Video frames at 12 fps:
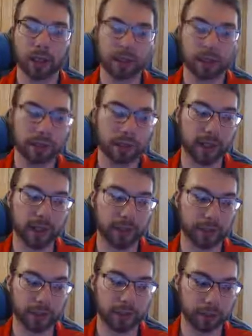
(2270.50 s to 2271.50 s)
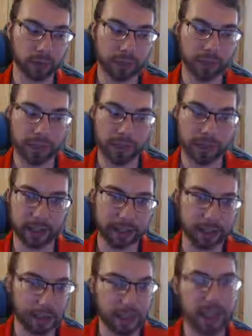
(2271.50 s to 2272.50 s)
straight from gold. We're going to like
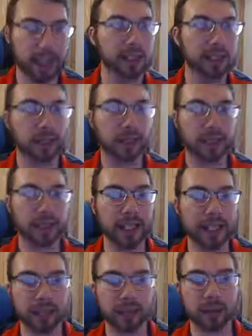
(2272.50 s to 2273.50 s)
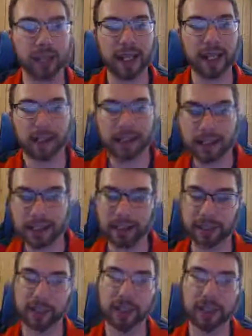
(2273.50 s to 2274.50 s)
hit the grind and
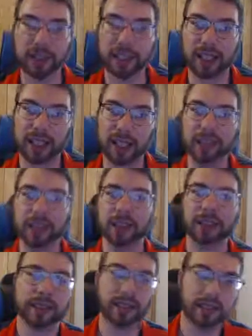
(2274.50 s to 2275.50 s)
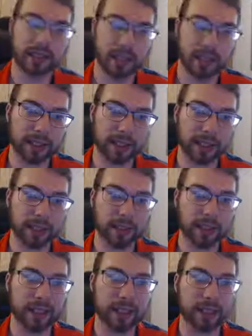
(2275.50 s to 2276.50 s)
start the climb. I did not
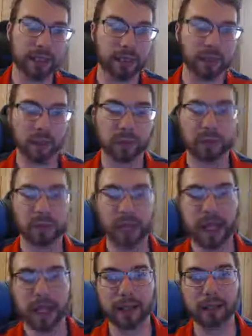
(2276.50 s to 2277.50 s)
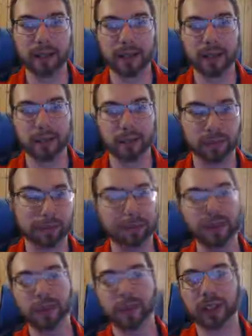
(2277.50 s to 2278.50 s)
mean that to rhyme, but
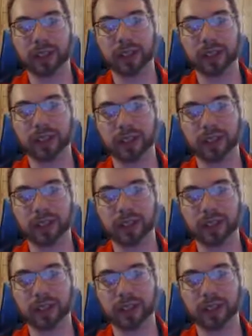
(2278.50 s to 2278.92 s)
it works.